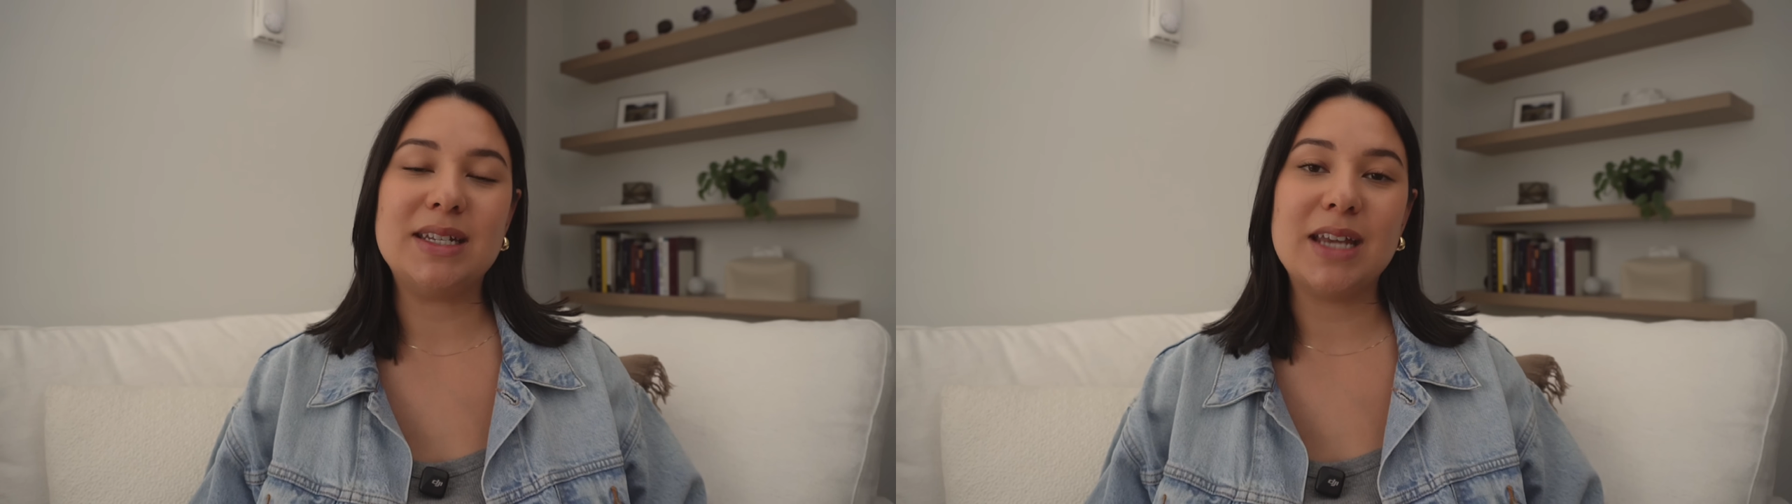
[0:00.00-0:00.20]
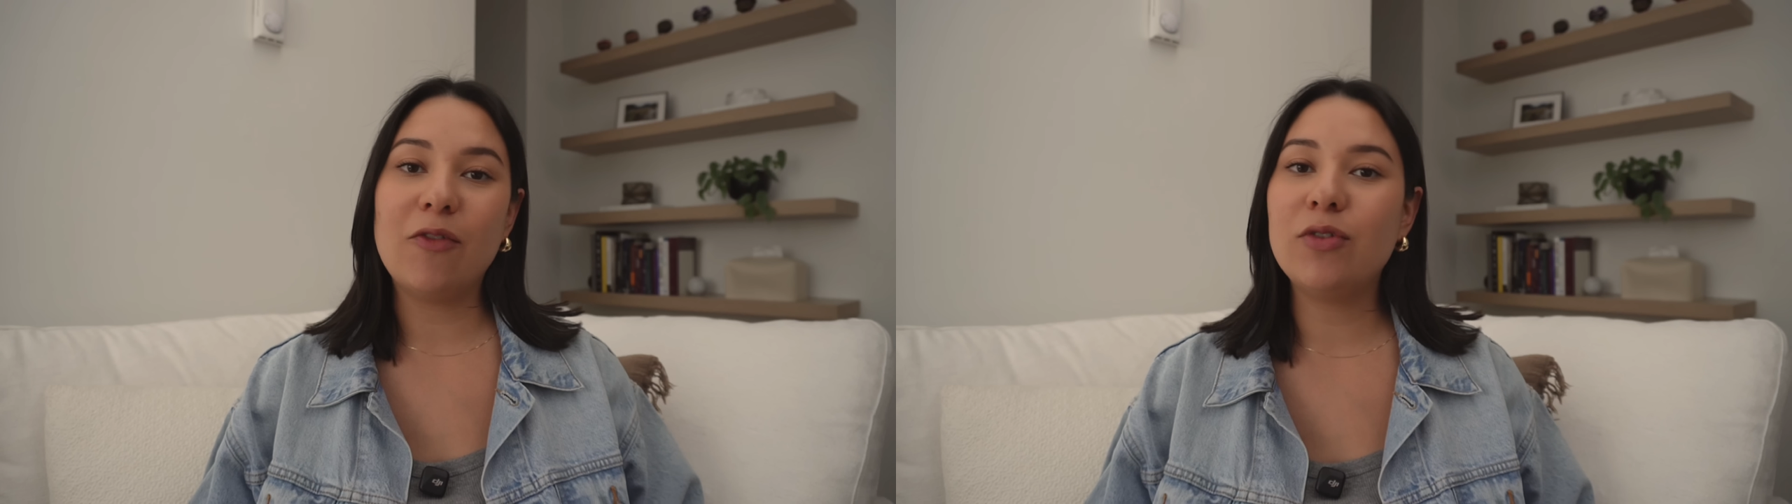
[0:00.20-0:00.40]

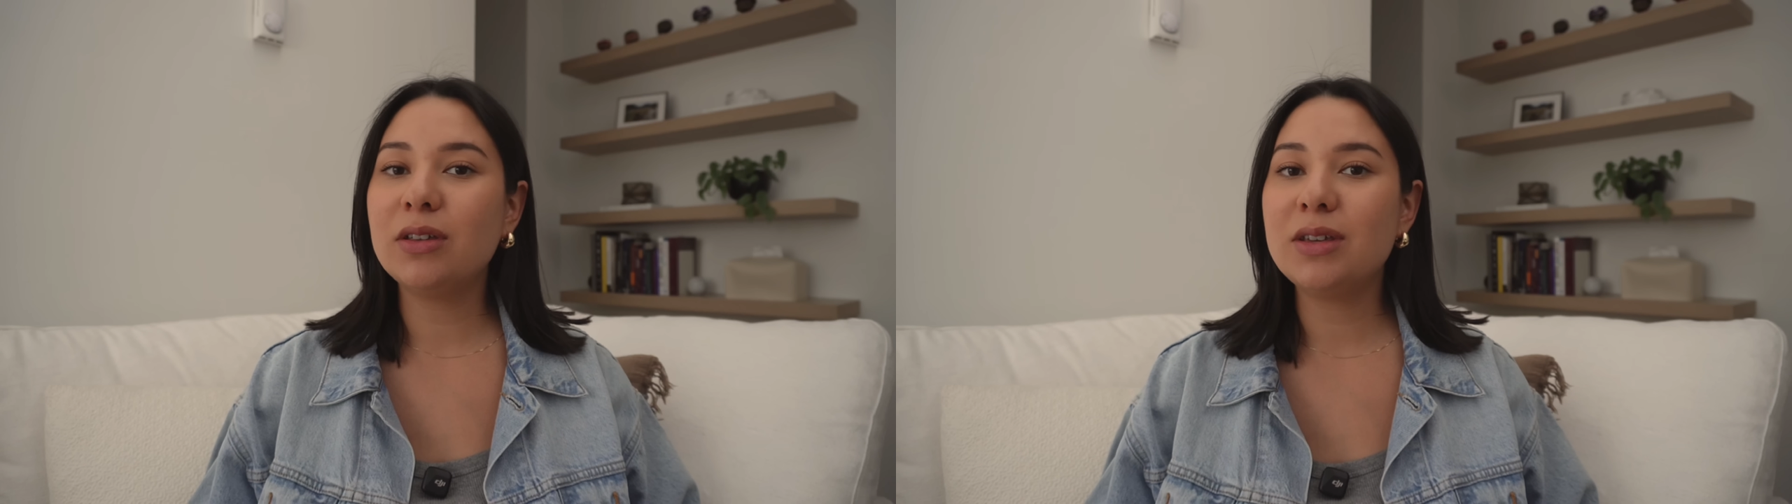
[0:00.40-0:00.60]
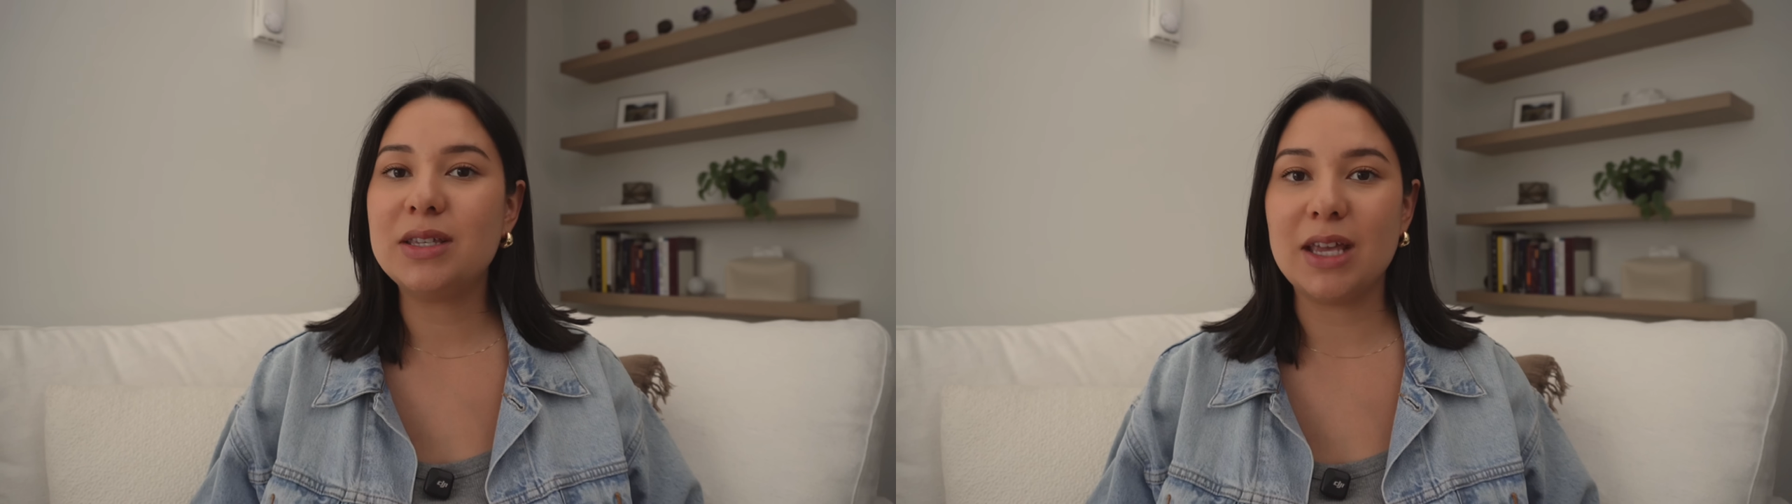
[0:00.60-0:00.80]

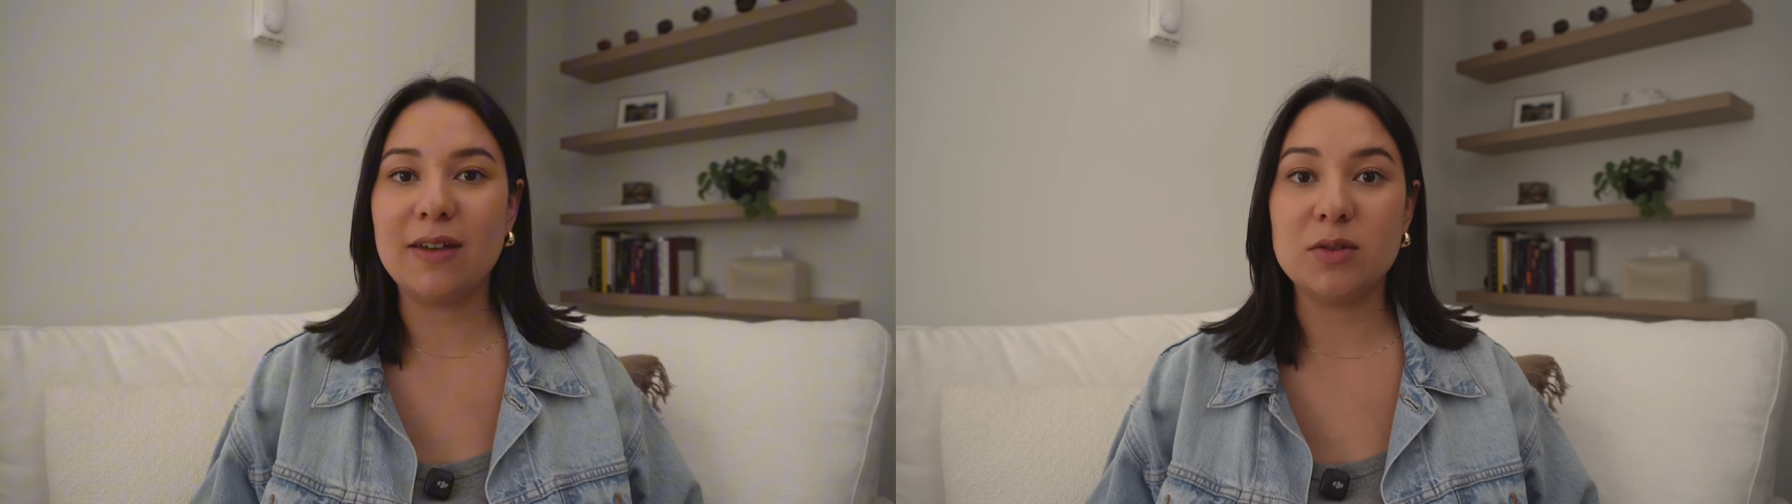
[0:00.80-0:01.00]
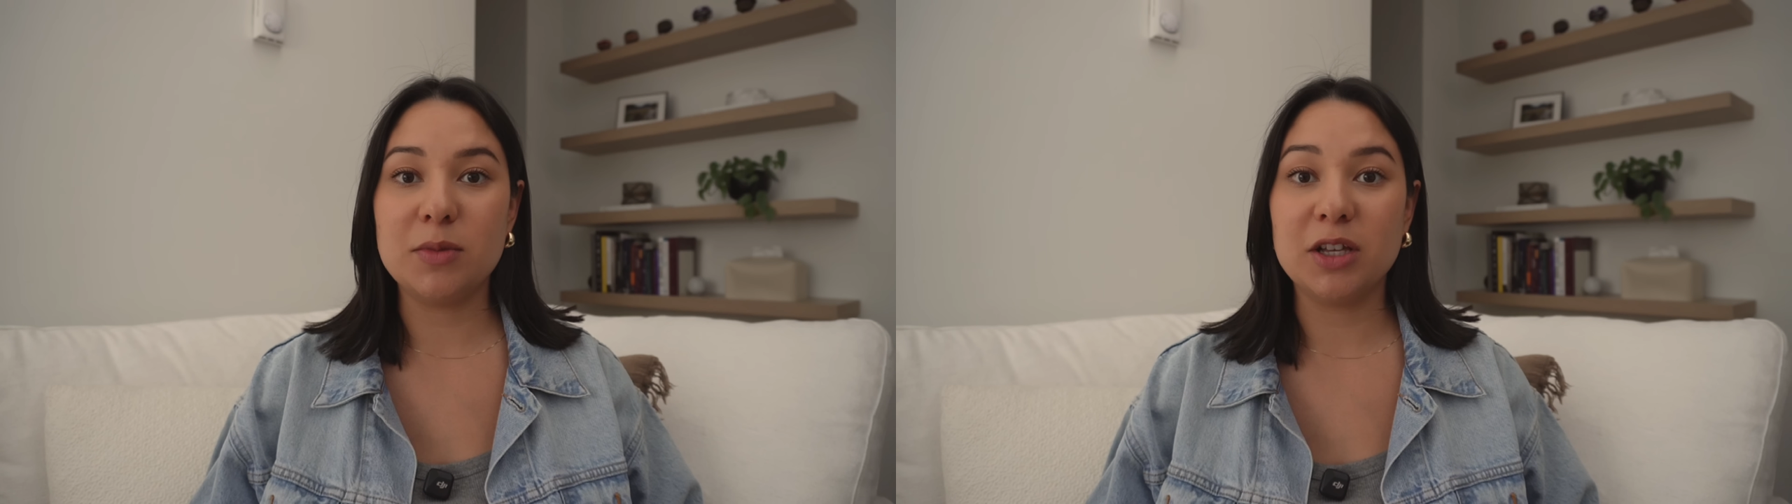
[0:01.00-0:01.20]
definitely
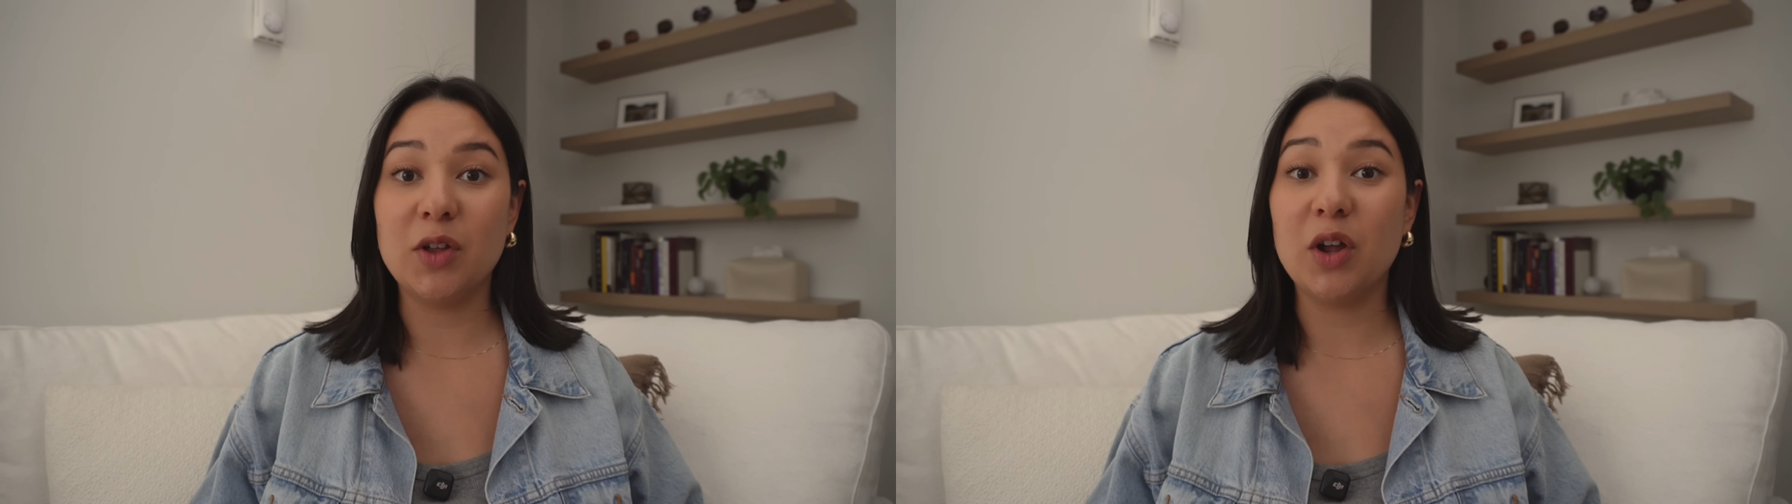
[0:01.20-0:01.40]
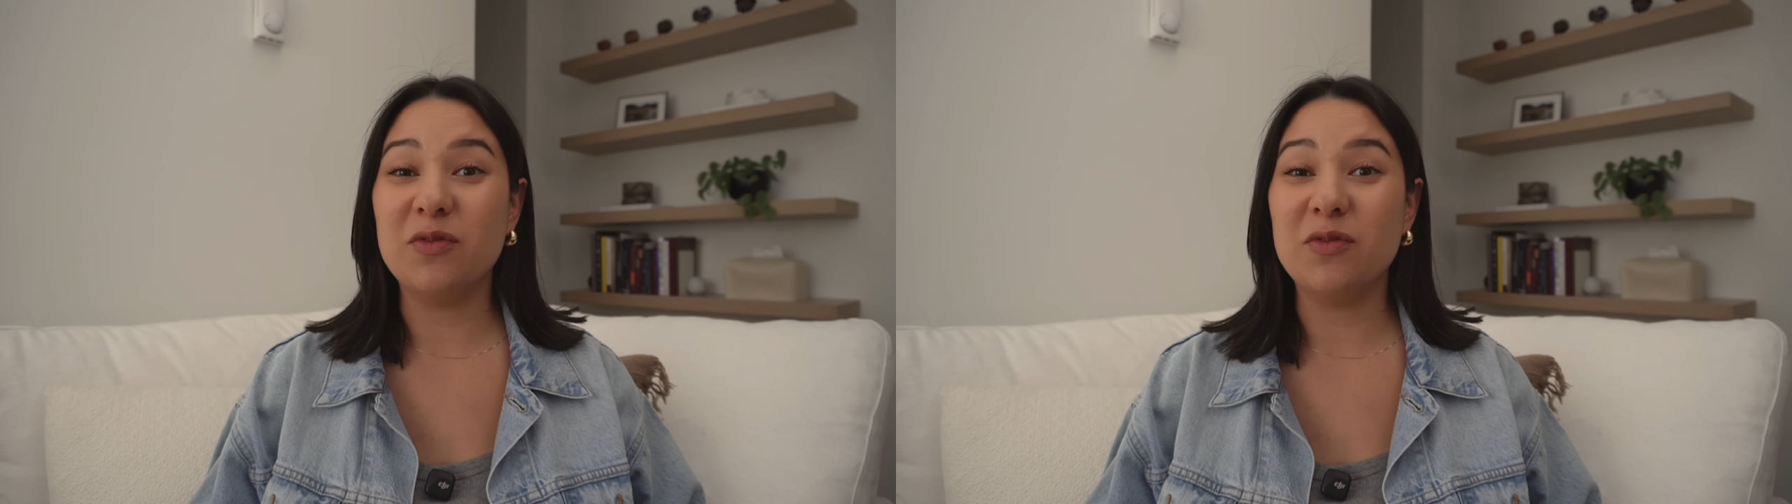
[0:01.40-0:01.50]
saves me a lot